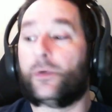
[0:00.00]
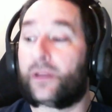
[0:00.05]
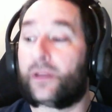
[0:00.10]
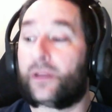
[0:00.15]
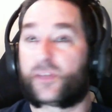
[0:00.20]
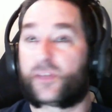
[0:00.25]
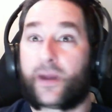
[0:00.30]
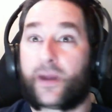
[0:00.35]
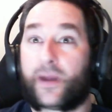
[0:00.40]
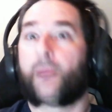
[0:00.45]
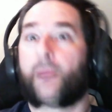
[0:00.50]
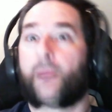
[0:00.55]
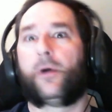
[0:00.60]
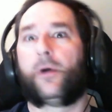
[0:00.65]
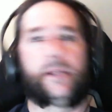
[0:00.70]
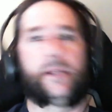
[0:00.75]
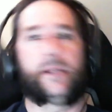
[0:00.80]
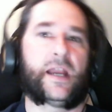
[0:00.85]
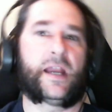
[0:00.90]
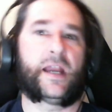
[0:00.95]
That's why I
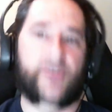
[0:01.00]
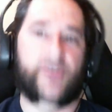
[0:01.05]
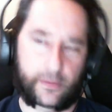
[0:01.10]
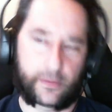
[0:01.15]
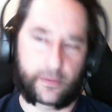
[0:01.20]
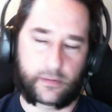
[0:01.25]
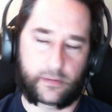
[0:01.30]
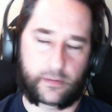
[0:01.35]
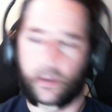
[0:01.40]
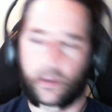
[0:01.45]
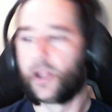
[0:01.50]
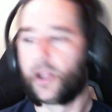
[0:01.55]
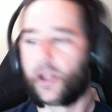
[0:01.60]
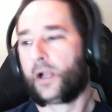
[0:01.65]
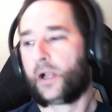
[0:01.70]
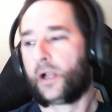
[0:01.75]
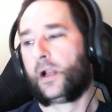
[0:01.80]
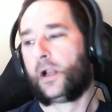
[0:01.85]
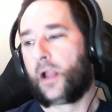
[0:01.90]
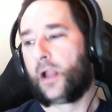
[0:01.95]
podcast.
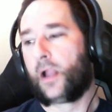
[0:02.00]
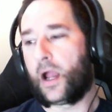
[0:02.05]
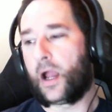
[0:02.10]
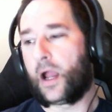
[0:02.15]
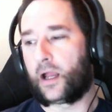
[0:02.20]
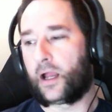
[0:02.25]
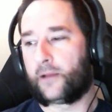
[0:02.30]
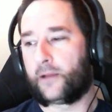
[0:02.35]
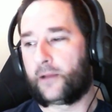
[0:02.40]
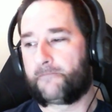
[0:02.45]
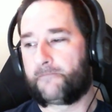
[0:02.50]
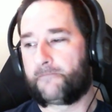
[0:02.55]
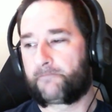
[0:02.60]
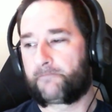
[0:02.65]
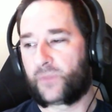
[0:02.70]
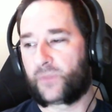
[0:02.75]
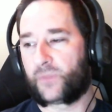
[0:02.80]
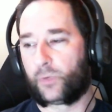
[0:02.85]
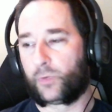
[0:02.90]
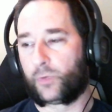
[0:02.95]

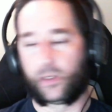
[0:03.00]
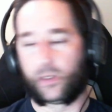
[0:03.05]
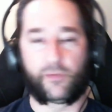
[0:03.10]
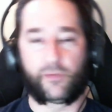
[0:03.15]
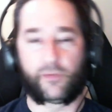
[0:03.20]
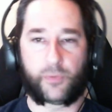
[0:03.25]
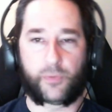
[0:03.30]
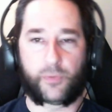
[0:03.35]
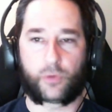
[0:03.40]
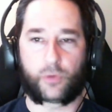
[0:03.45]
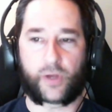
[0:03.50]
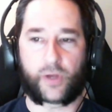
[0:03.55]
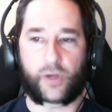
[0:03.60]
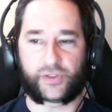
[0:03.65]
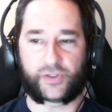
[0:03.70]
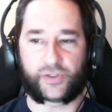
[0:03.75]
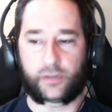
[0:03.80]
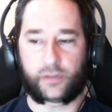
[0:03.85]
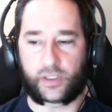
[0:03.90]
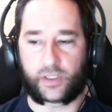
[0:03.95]
We're going to go over the poll
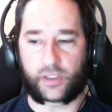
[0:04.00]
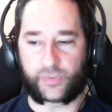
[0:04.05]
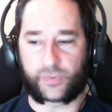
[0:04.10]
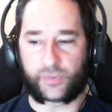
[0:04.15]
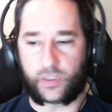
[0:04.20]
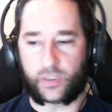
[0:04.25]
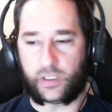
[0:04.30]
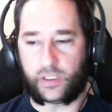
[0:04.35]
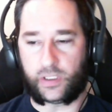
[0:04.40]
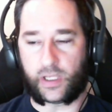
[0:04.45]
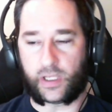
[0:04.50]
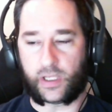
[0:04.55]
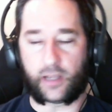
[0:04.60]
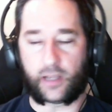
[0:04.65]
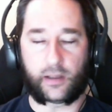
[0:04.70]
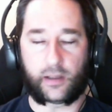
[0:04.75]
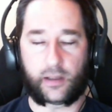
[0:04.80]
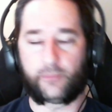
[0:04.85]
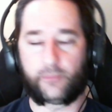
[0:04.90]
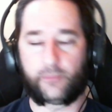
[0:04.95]
question because we
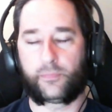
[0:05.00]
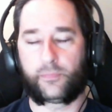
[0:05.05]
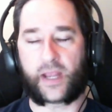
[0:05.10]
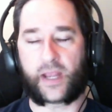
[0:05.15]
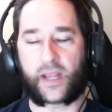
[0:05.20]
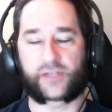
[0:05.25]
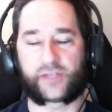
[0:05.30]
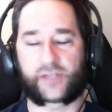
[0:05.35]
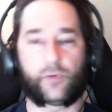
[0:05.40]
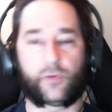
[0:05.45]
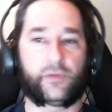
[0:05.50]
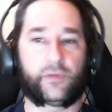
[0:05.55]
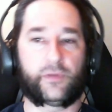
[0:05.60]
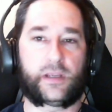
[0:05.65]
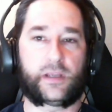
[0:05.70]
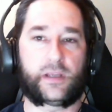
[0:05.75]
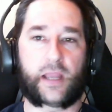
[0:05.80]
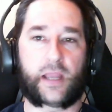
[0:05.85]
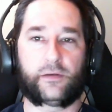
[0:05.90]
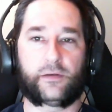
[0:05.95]
passed over
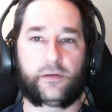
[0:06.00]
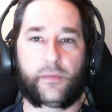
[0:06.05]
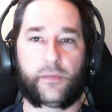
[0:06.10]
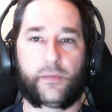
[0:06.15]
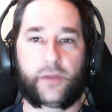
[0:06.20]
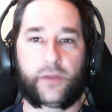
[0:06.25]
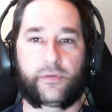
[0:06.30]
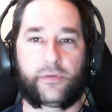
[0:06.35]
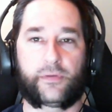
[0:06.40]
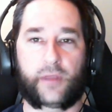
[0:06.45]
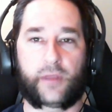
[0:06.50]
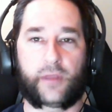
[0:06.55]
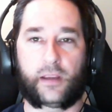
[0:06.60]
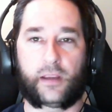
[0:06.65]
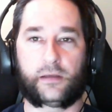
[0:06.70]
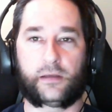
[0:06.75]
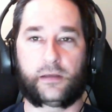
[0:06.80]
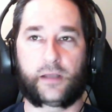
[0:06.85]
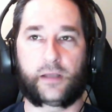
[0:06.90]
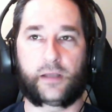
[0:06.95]
the end of the month,
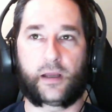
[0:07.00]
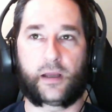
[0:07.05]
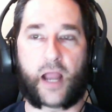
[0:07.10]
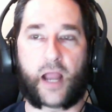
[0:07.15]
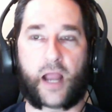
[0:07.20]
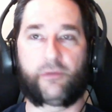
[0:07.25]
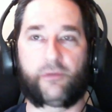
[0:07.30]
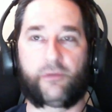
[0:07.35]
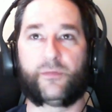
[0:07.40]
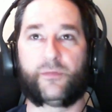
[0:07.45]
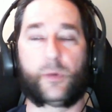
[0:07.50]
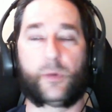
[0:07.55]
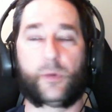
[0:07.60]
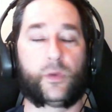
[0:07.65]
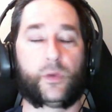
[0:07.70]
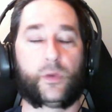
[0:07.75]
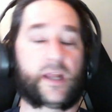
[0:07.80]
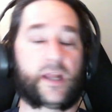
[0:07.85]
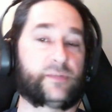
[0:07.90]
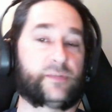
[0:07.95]
and I don't even remember what
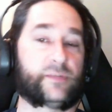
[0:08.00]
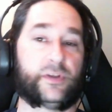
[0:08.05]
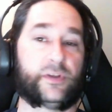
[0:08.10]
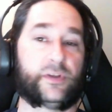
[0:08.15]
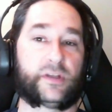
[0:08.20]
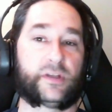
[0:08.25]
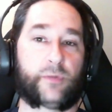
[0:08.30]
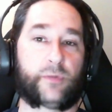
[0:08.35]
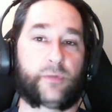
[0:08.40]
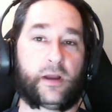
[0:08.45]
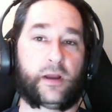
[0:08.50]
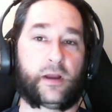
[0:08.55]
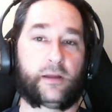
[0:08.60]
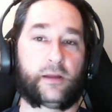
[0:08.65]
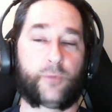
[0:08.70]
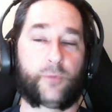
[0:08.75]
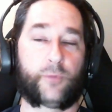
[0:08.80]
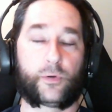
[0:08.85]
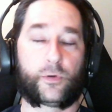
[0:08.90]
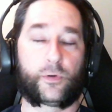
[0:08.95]
last month's
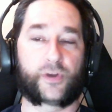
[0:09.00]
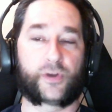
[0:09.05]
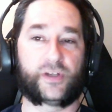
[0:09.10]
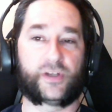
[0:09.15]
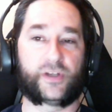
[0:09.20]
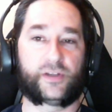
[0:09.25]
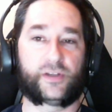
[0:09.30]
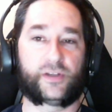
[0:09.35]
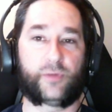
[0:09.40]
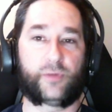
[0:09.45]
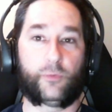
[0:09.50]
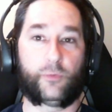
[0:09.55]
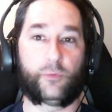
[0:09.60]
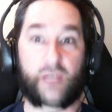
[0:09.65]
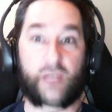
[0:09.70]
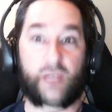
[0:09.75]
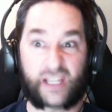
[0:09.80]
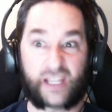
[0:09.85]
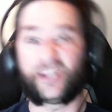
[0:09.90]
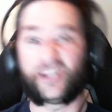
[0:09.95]
poll question is, but we'll
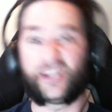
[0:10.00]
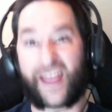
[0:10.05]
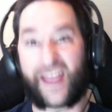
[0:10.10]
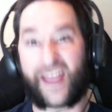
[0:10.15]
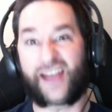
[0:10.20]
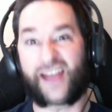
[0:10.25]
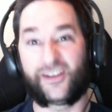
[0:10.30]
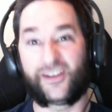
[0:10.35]
get to that.